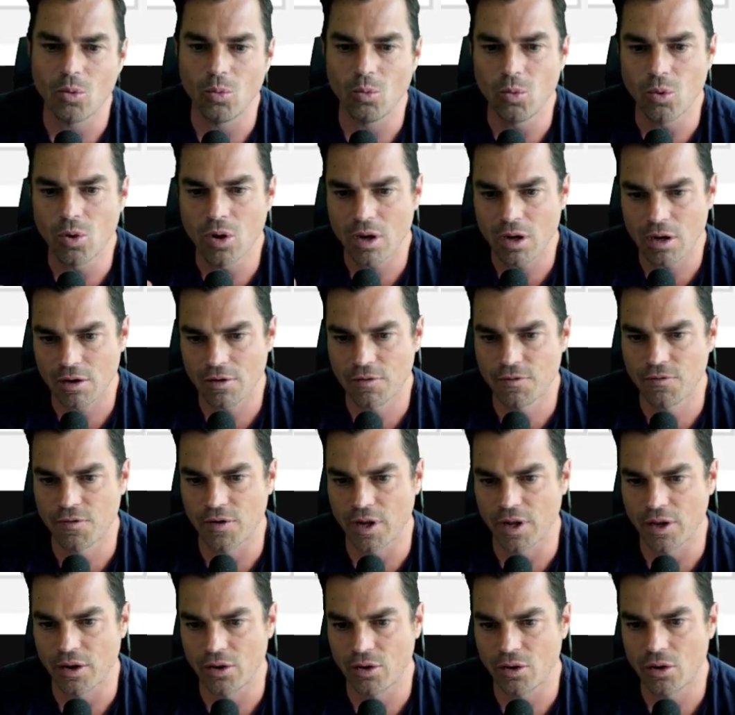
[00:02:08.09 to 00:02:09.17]

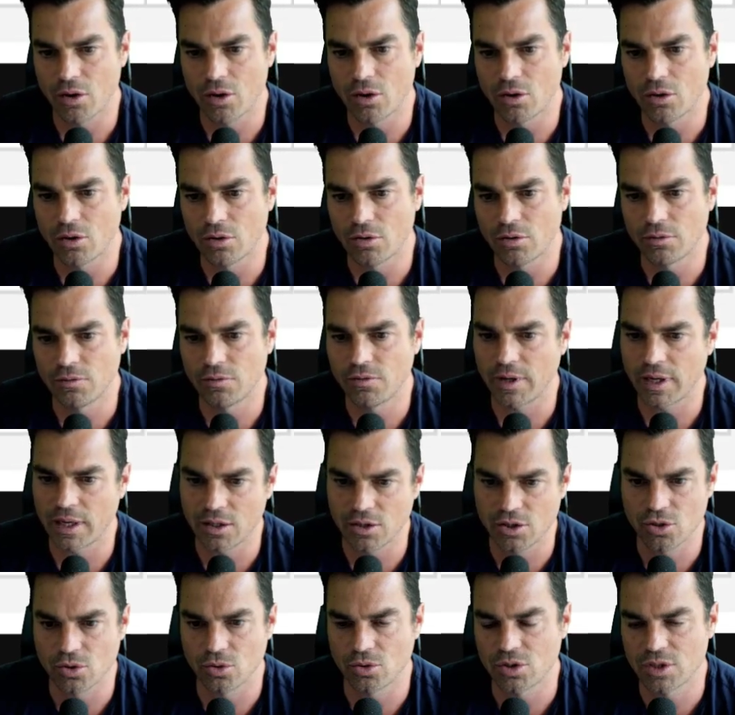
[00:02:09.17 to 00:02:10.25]
workflow of
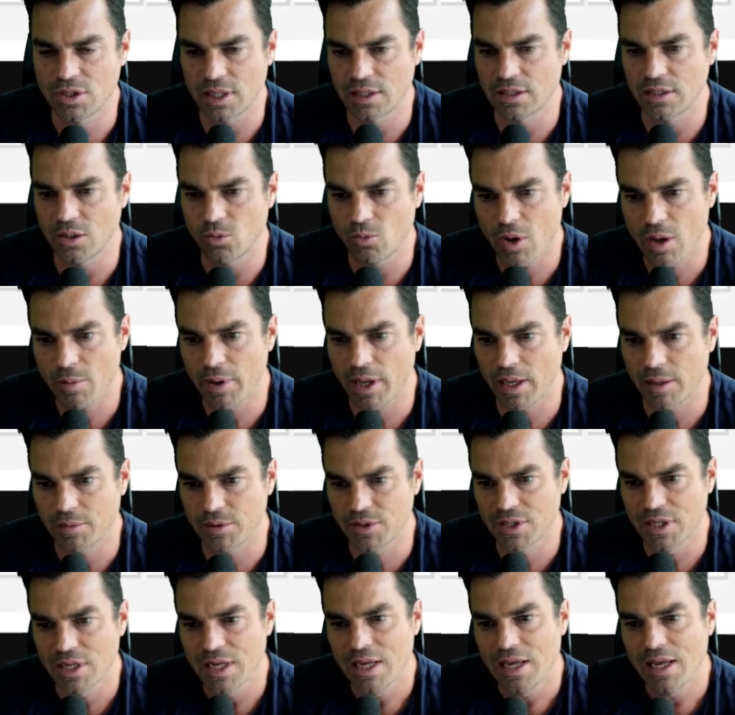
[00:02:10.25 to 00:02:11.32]
Azure Static Web Apps